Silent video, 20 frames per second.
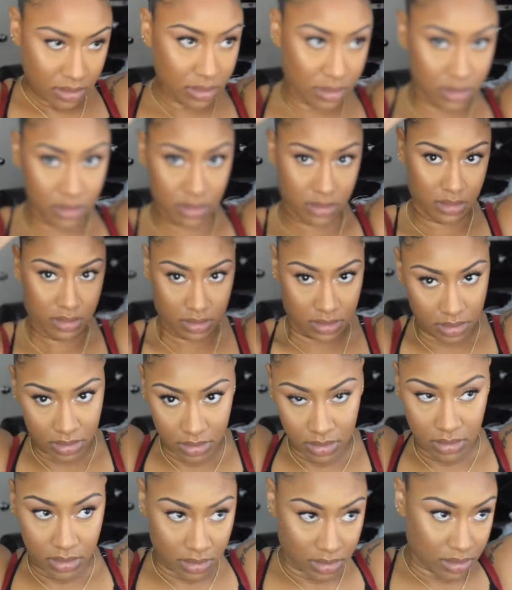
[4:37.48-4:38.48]
hair, you may have
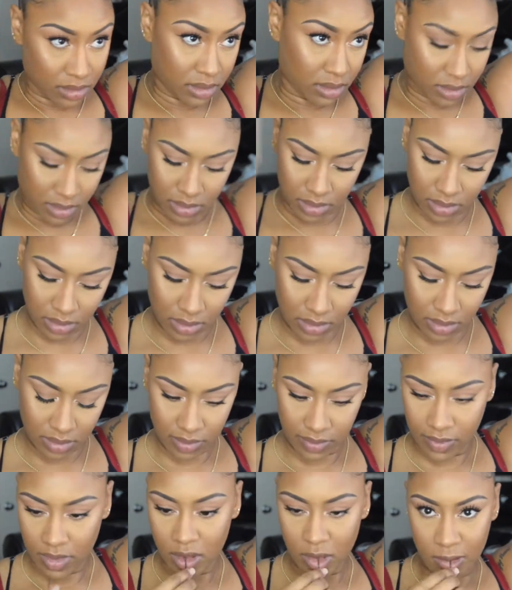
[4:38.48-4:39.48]
to do like several
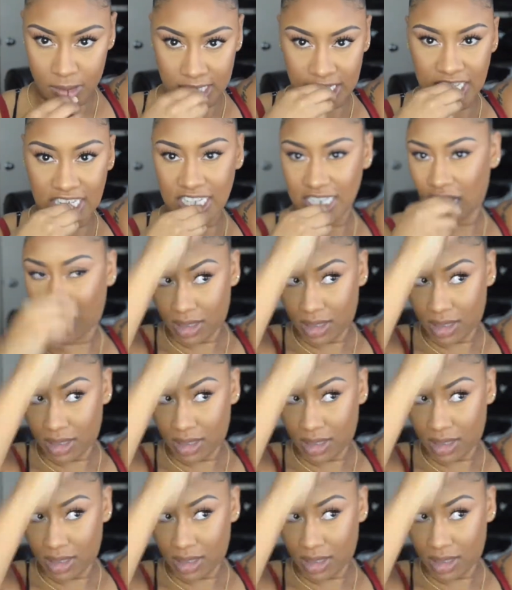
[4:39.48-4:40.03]
plaits and then kind of put them